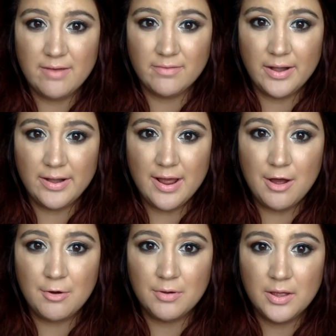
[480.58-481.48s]
right
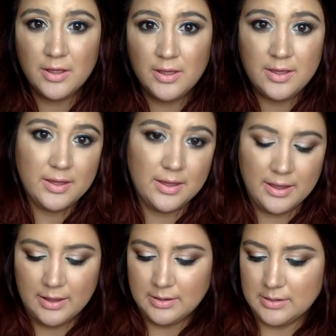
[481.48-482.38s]
now,
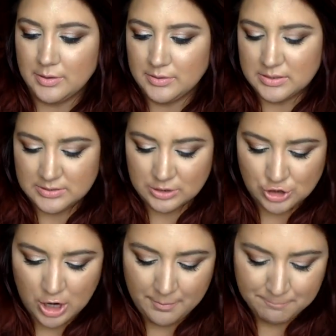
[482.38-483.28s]
and it does the
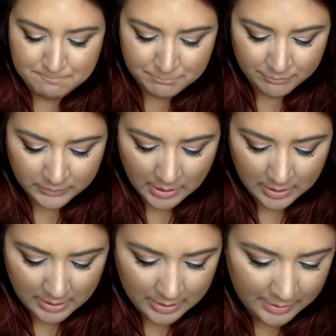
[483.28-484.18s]
job.
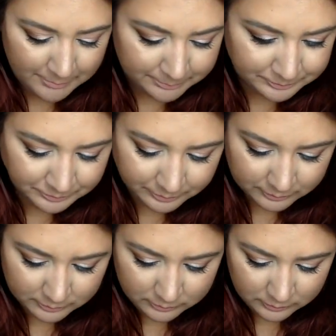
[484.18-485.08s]
I
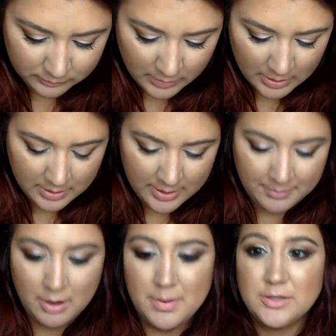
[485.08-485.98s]

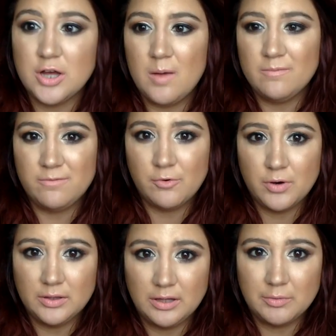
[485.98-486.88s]
brought my Tom
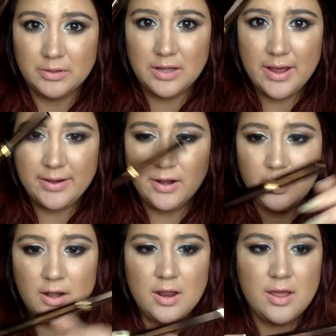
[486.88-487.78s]
Ford Liquid
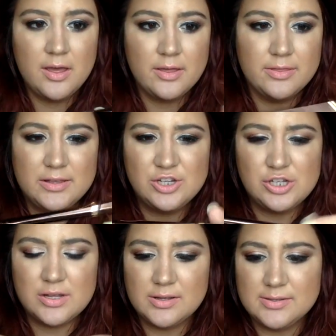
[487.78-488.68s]
Liner. This
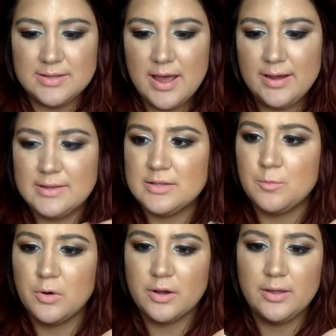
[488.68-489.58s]
side isn't
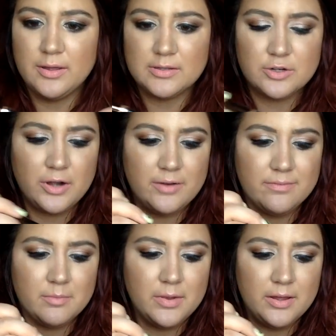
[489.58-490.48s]
working as great
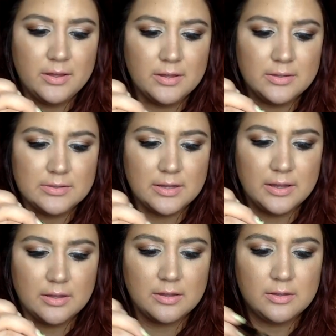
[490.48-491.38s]
for me. It's
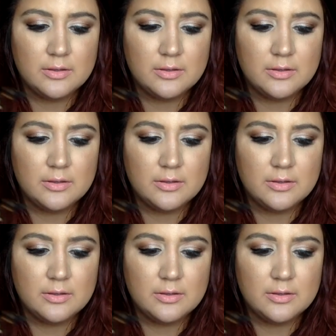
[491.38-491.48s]
like,